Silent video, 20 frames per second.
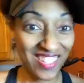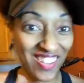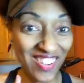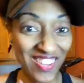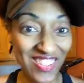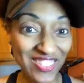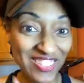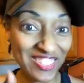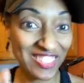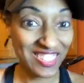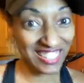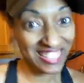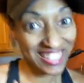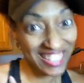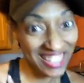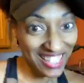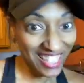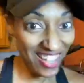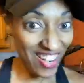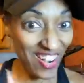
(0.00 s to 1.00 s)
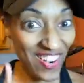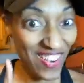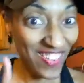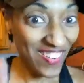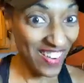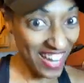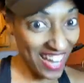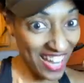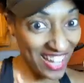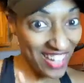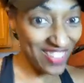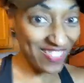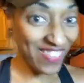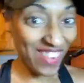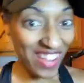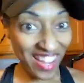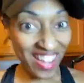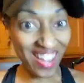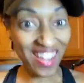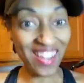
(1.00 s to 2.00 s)
don't go
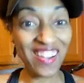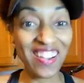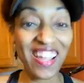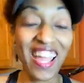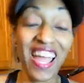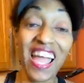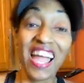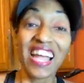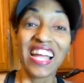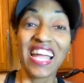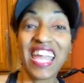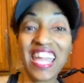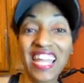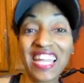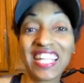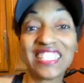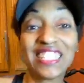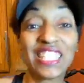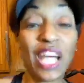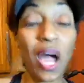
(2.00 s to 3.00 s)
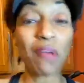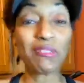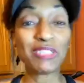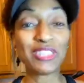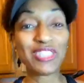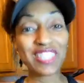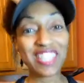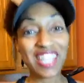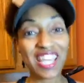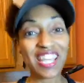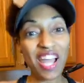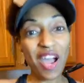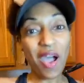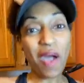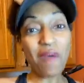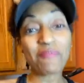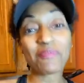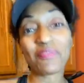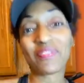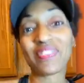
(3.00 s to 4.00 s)
anywhere. It is time to get
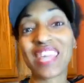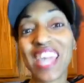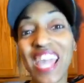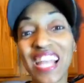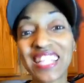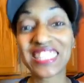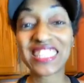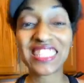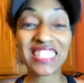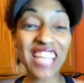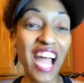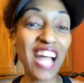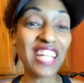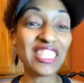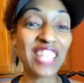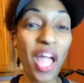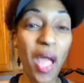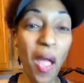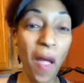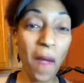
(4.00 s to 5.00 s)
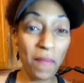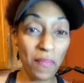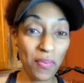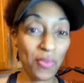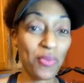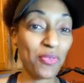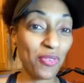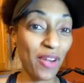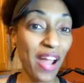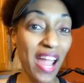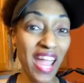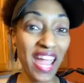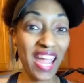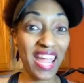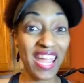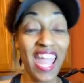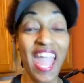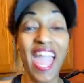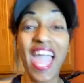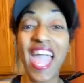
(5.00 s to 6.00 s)
up, exercise, and
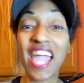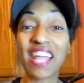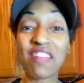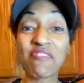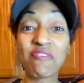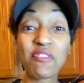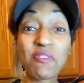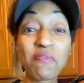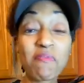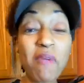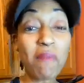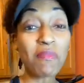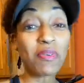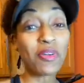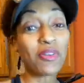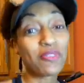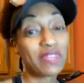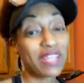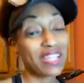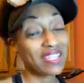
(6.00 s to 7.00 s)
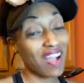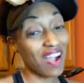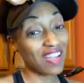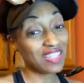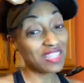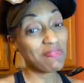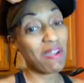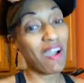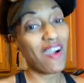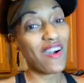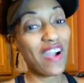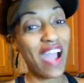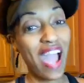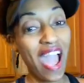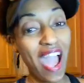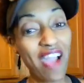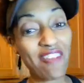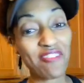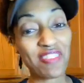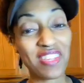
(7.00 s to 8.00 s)
pray. And remember, we talked about
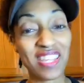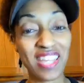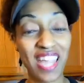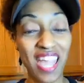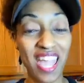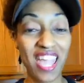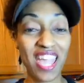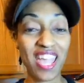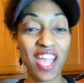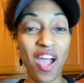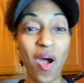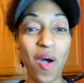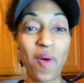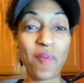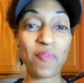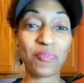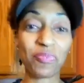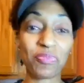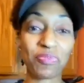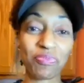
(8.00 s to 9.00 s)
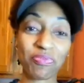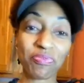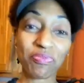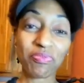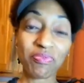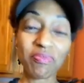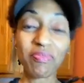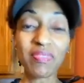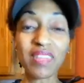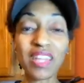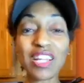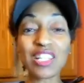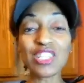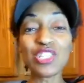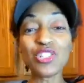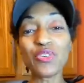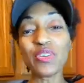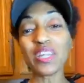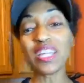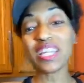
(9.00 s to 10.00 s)
having a
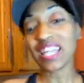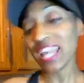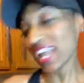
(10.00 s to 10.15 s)
doing